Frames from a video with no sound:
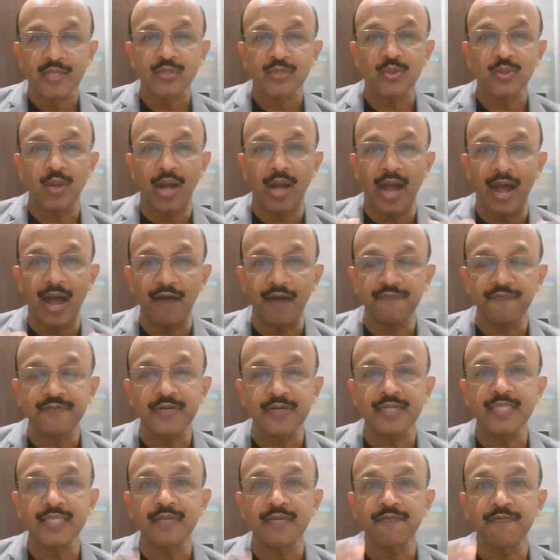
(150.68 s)
So
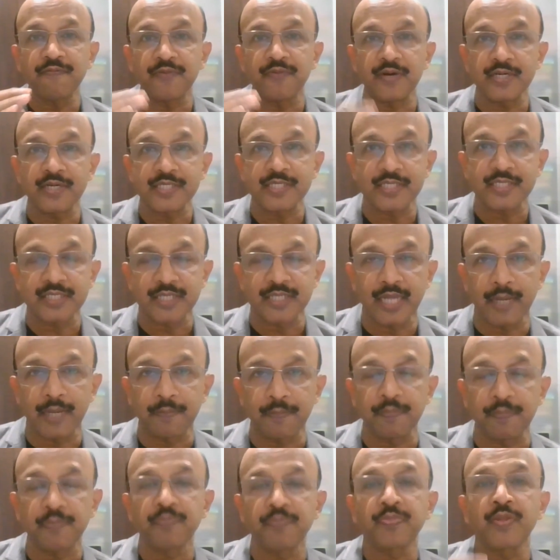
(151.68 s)
after the first
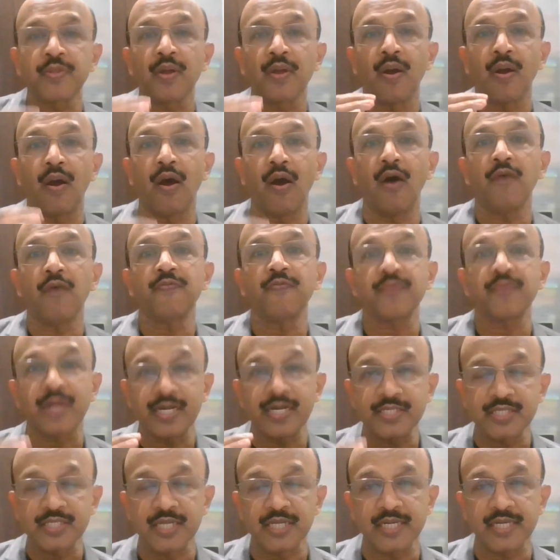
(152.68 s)
step of
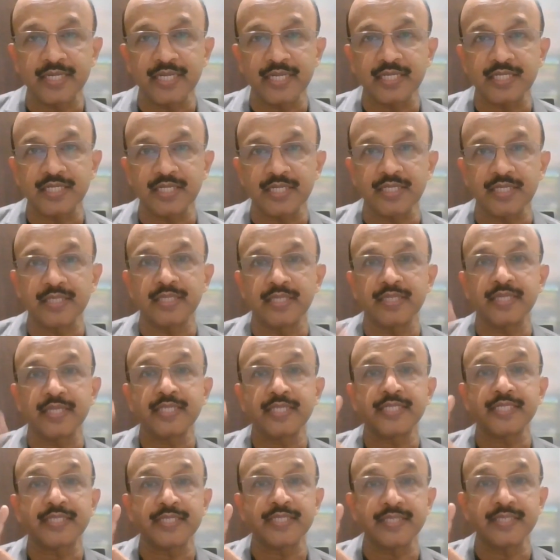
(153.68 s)
consultation,
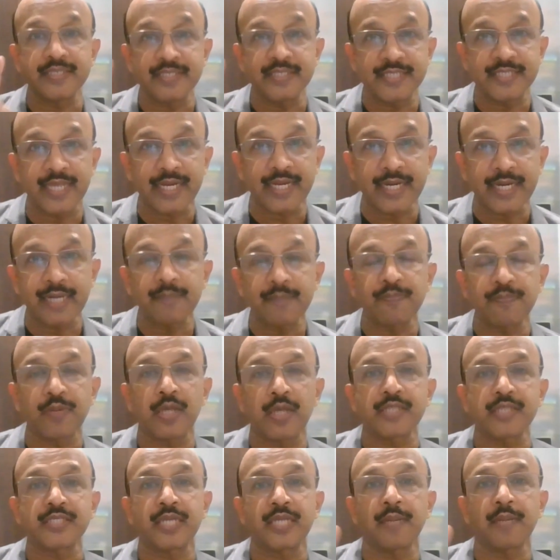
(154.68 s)
the second
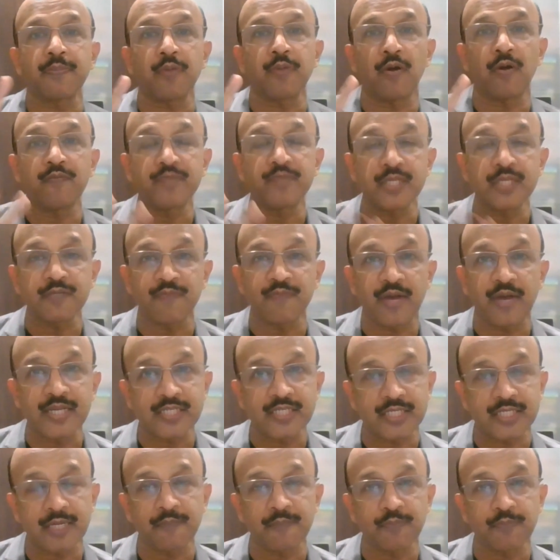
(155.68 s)
step of this
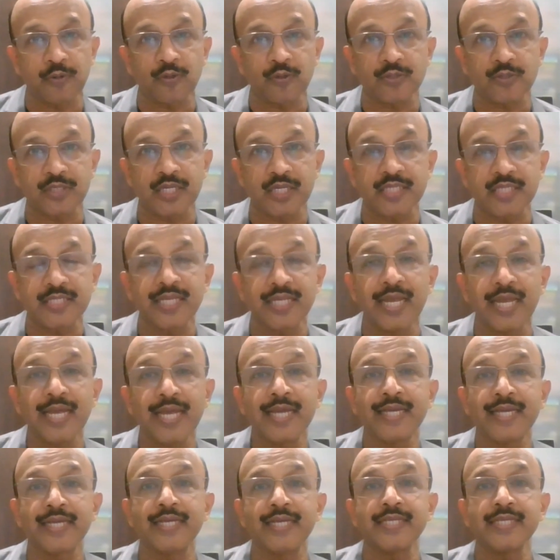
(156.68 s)
five-step process
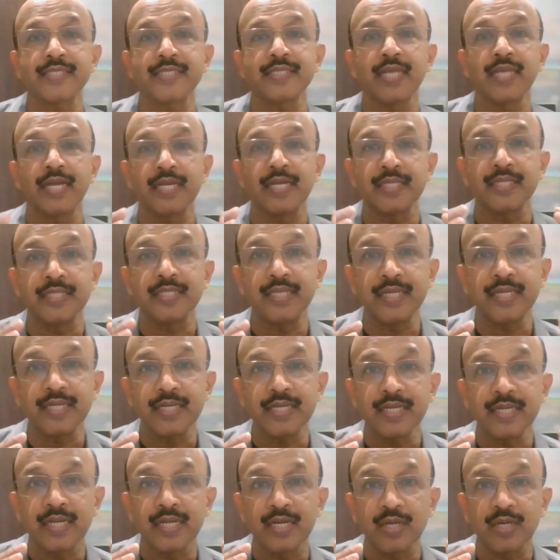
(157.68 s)
is
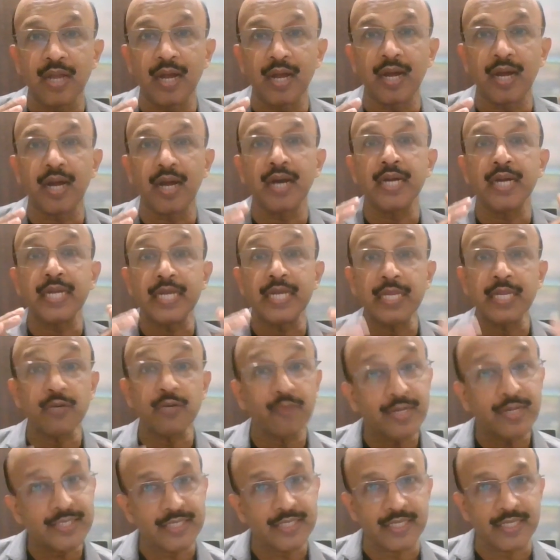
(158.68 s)
the
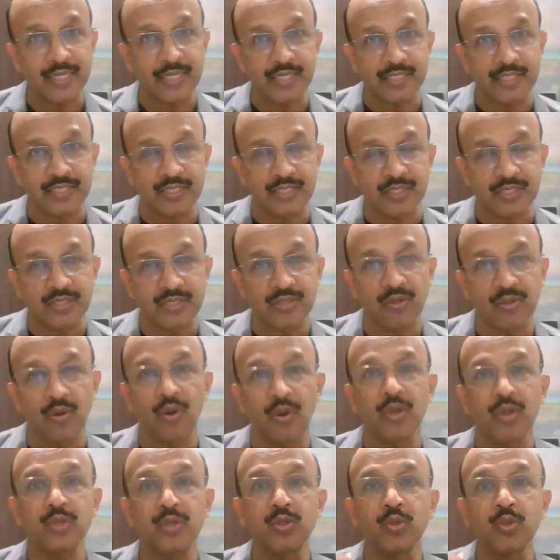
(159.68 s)
investigations
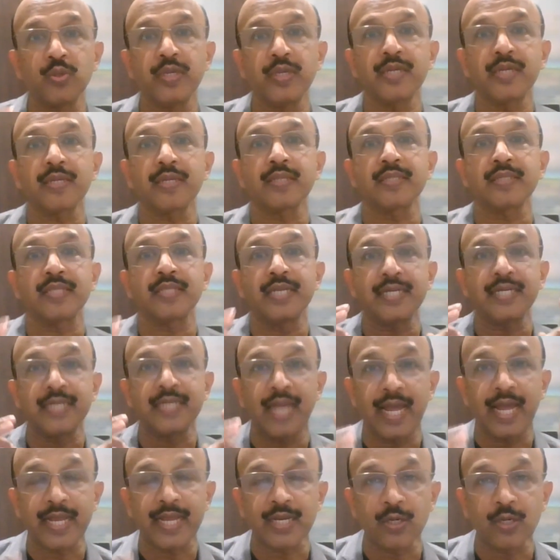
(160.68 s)
or doing the
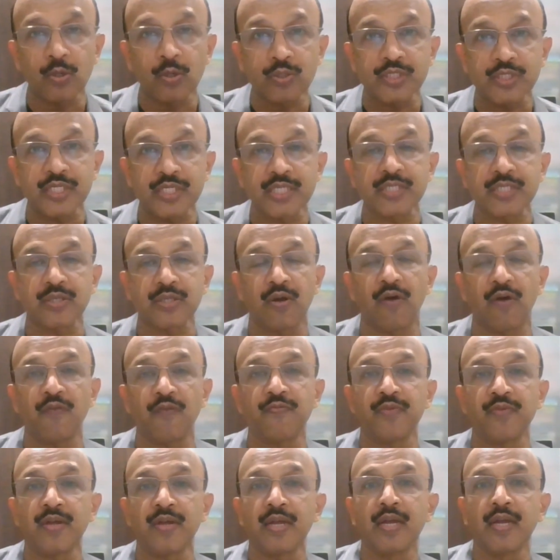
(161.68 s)
diagnosis
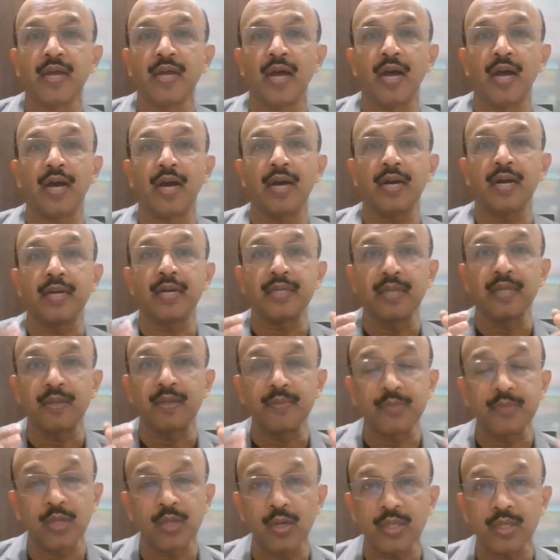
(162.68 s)
of
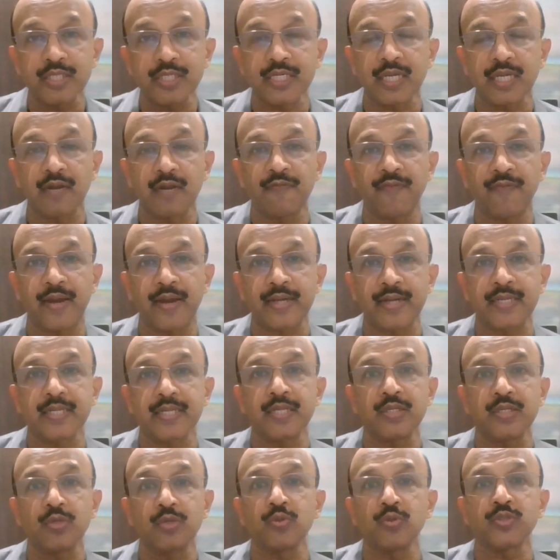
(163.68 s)
immunological
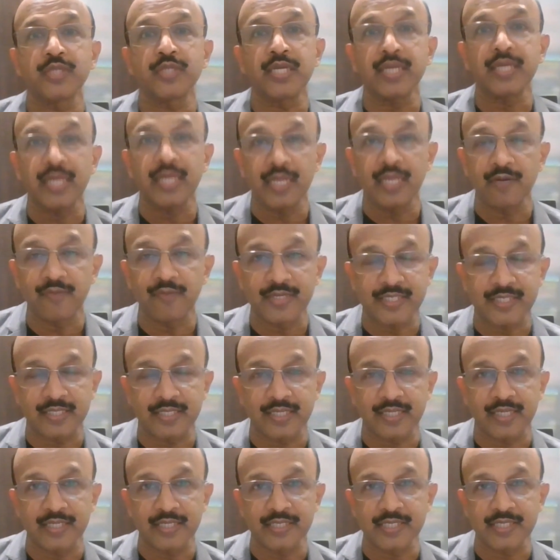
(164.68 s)
factor using
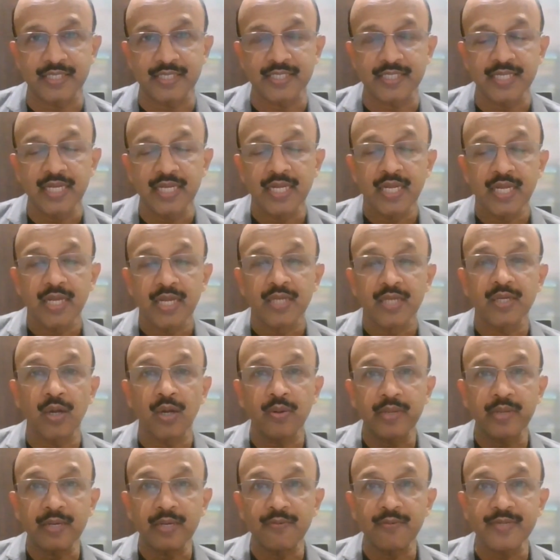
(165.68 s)
investigations.
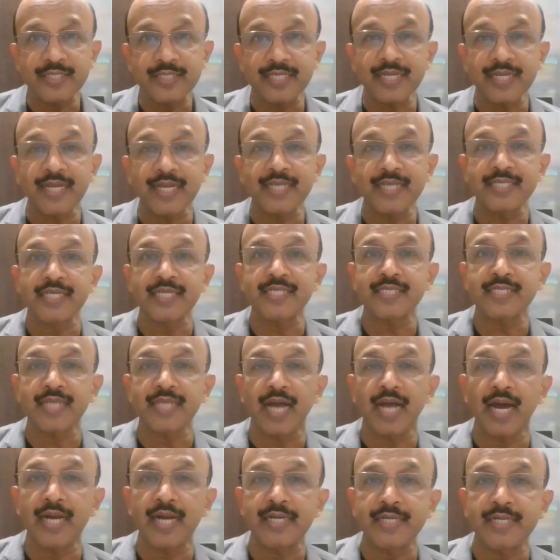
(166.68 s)
Now, investigations
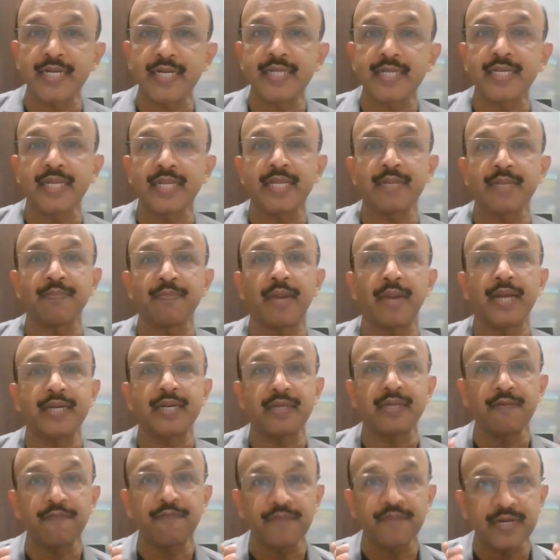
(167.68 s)
are done by
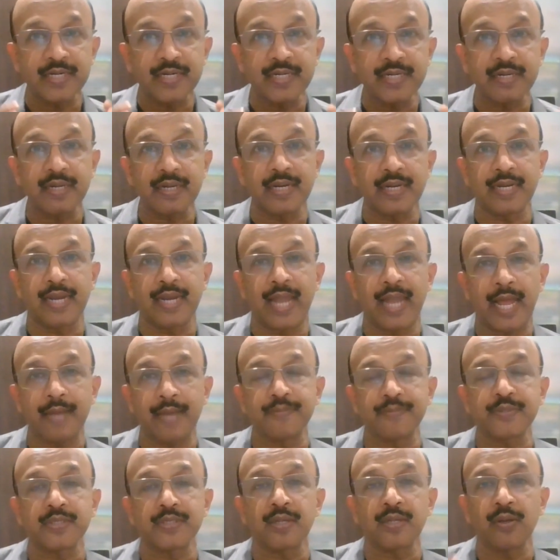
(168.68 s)
different
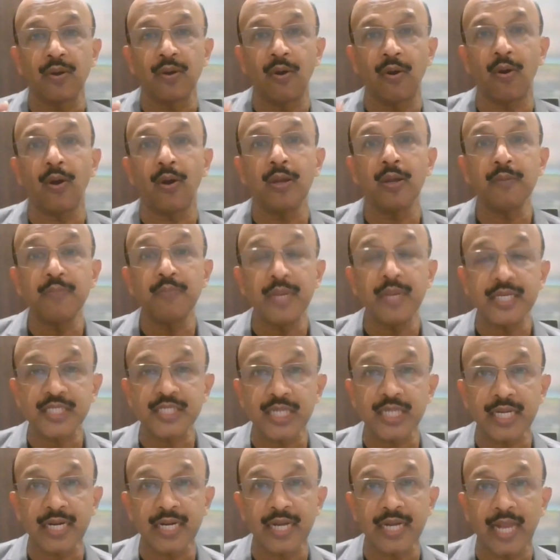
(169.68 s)
labs. All
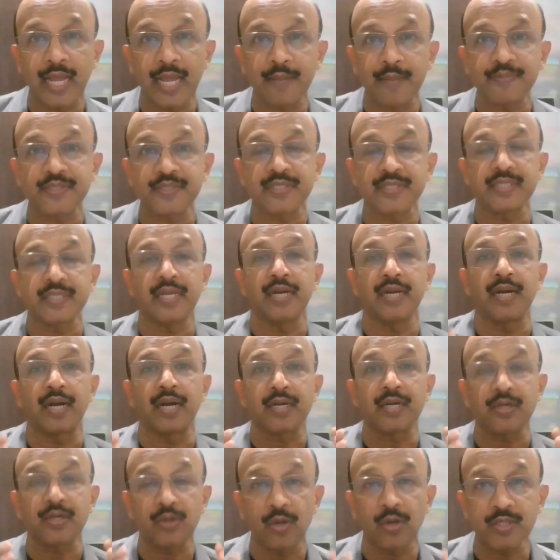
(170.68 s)
major labs
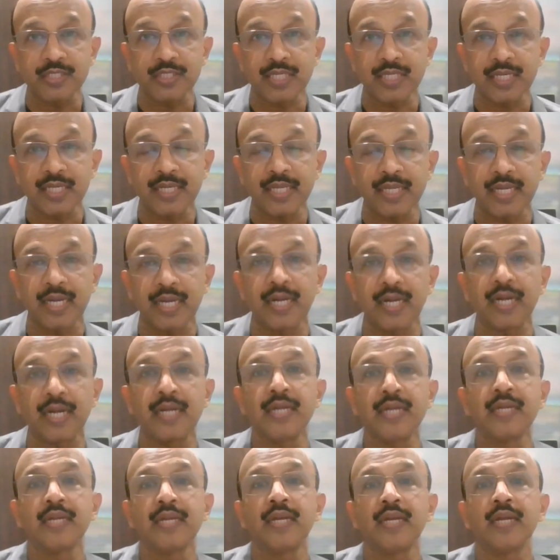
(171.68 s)
across India
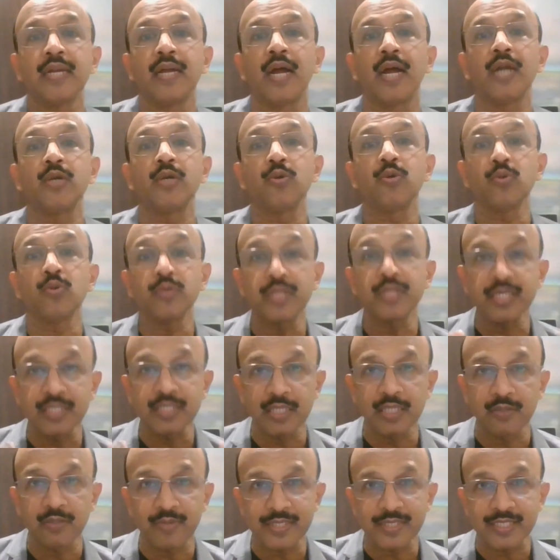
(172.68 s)
do
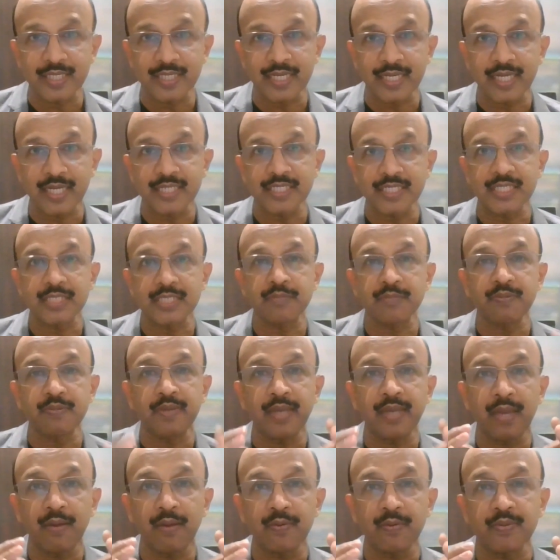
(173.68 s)
these investigations.
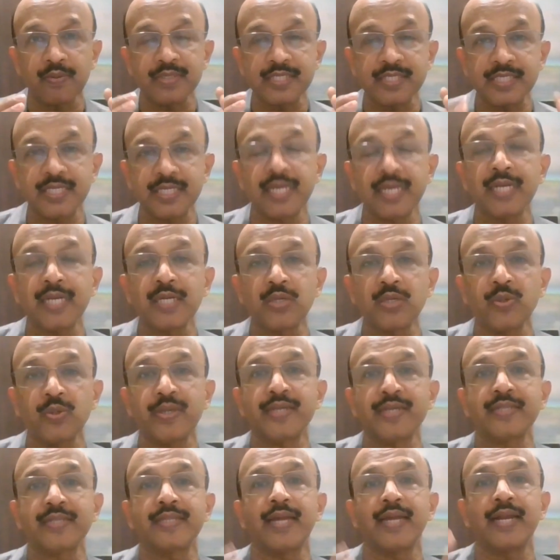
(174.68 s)
We have seen to
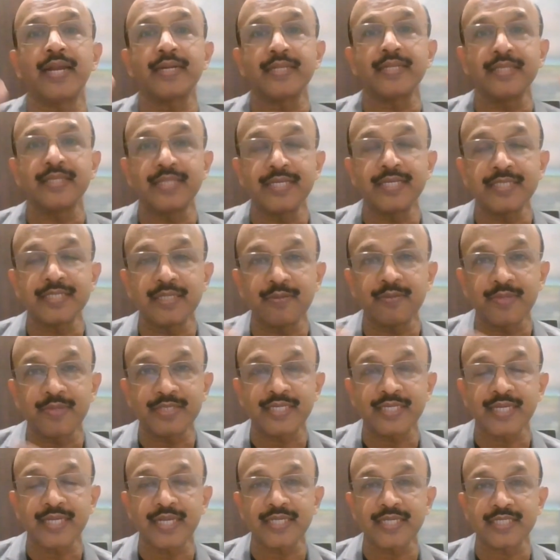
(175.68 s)
it that these
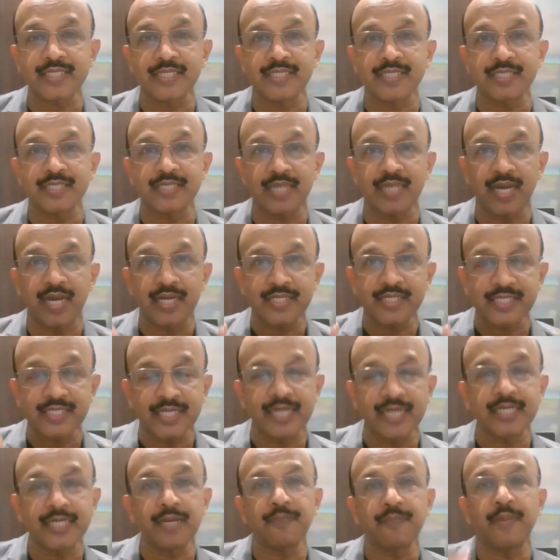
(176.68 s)
investigations are
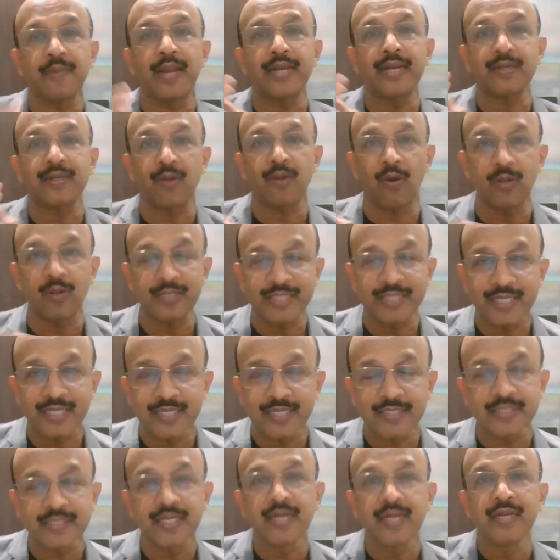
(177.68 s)
set up at all
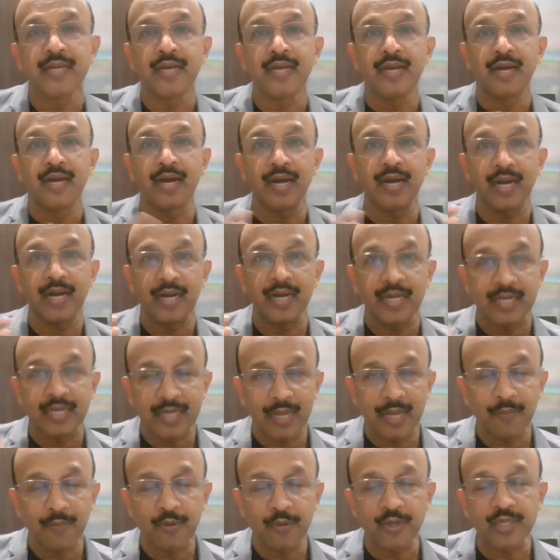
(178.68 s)
these
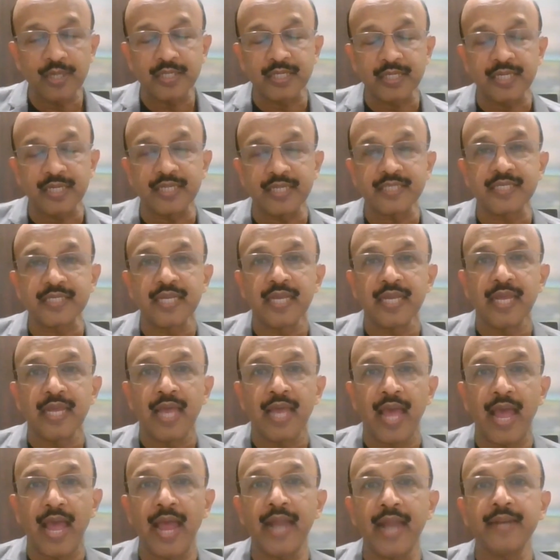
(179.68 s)
laboratories,
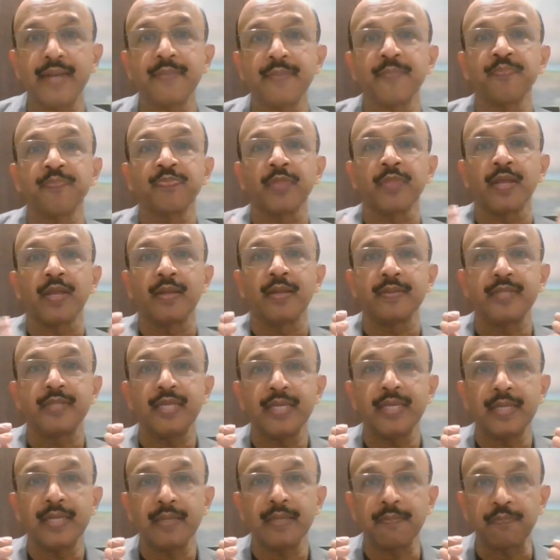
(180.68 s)
and
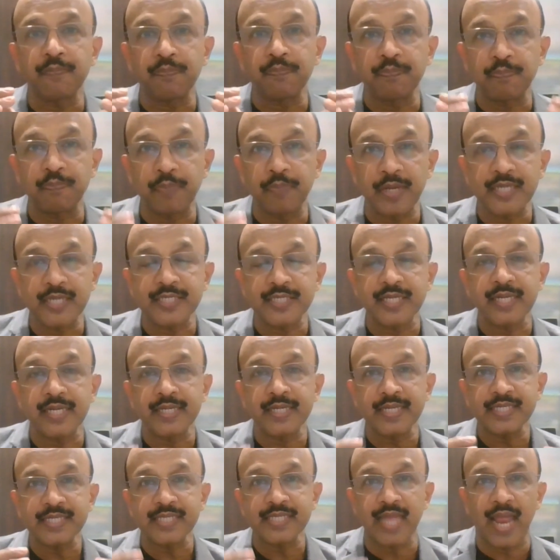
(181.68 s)
the
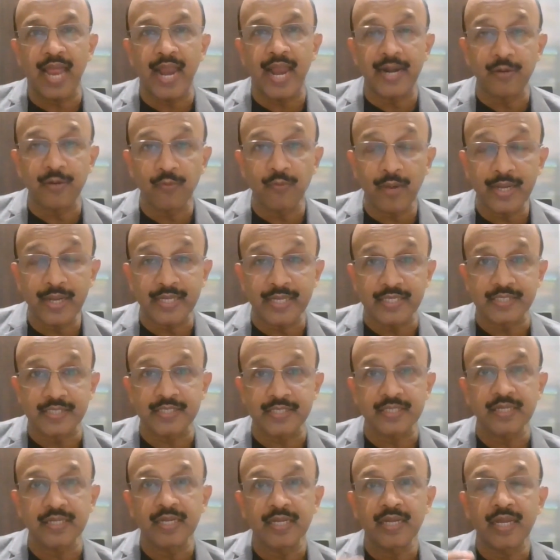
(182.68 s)
patient is
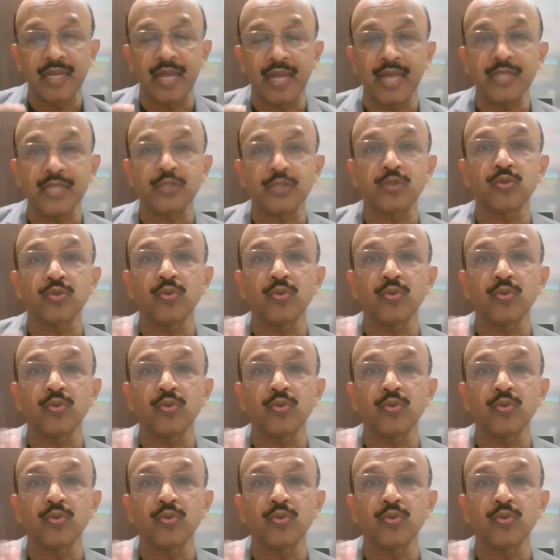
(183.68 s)
advised as